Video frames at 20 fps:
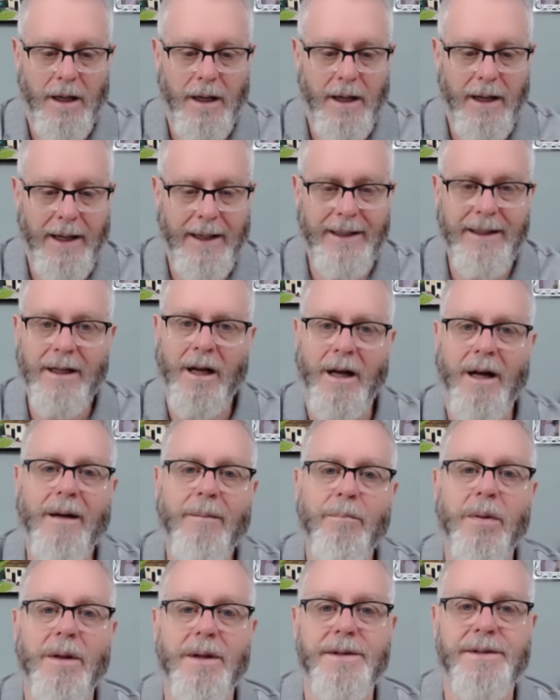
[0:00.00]
And it
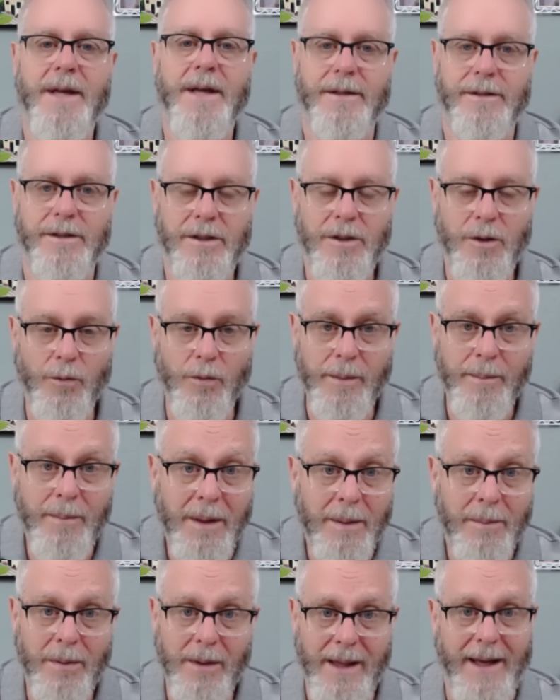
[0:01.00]
humbles us to
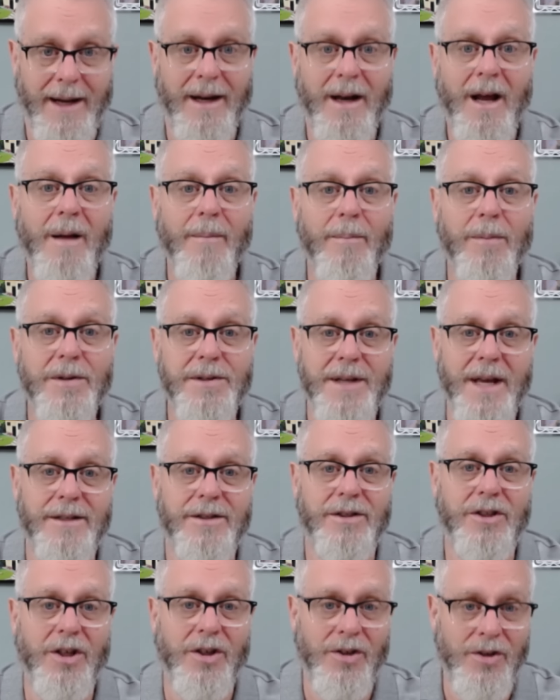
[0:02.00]
remember that. It humbles
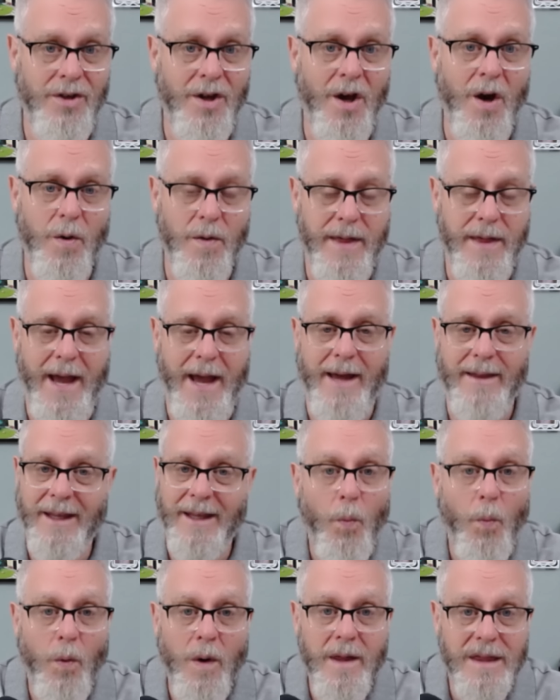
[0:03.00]
us to know
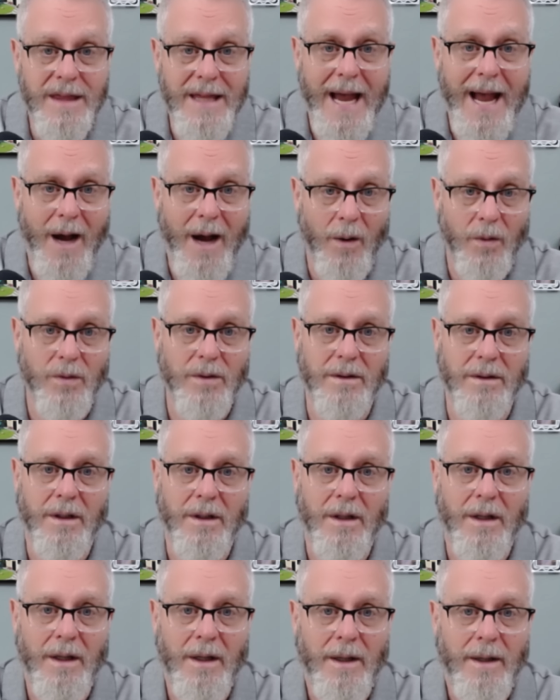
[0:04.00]
that without
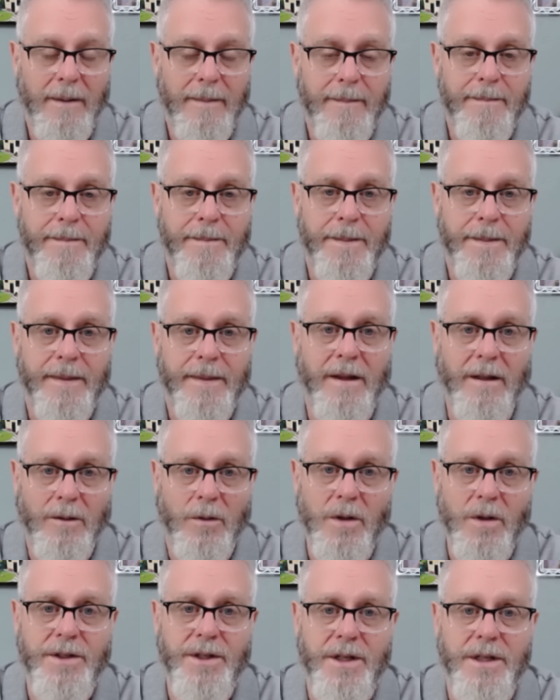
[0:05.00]
the
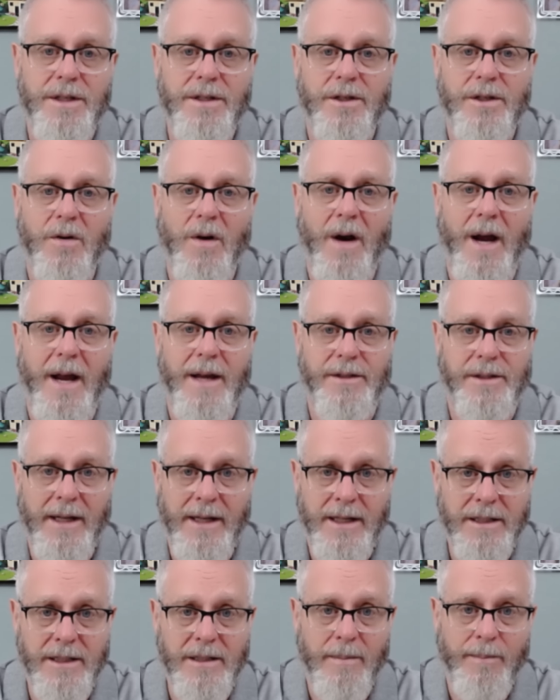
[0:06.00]
Lord Jesus Christ and
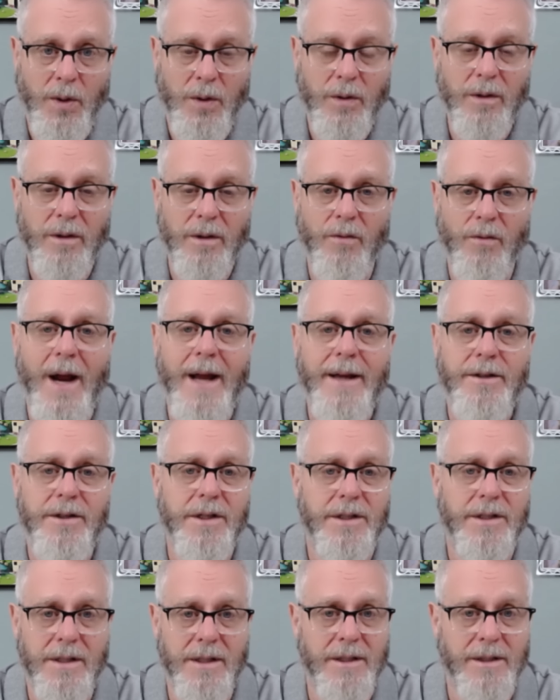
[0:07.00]
his imputed
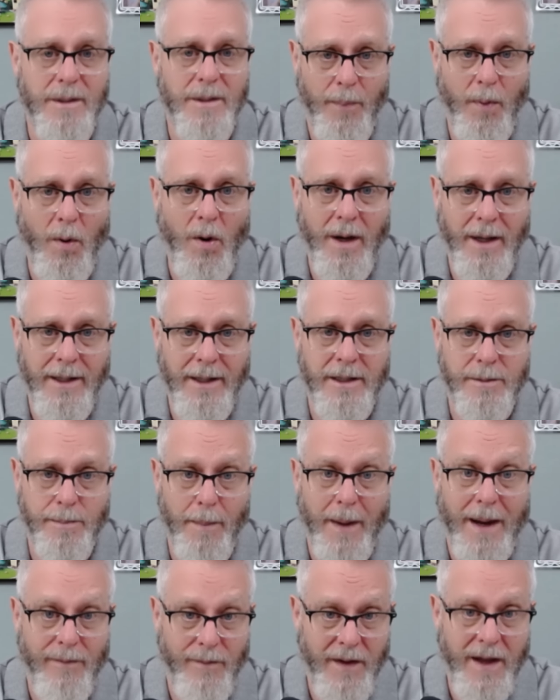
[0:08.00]
righteousness upon us
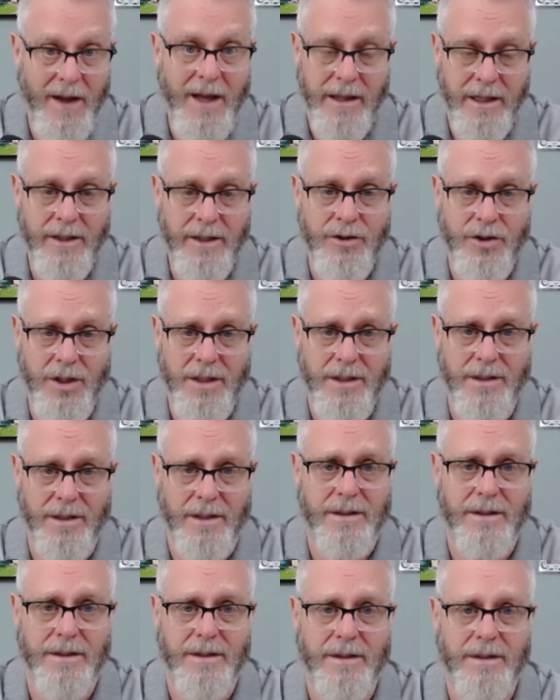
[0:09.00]
by faith in
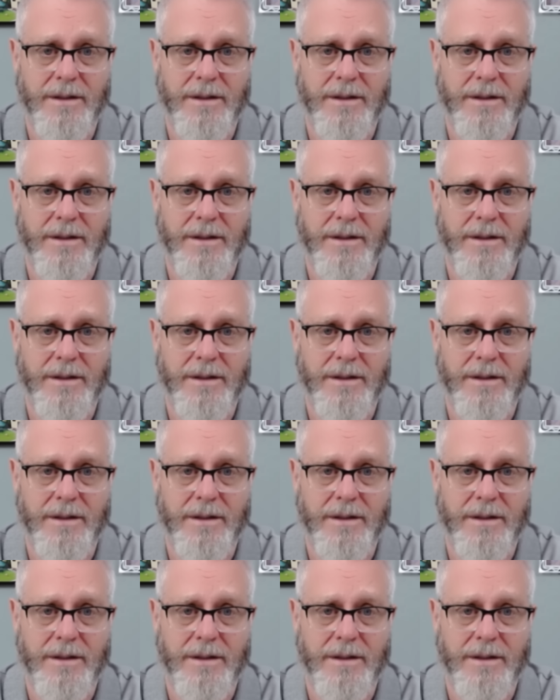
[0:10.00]
Jesus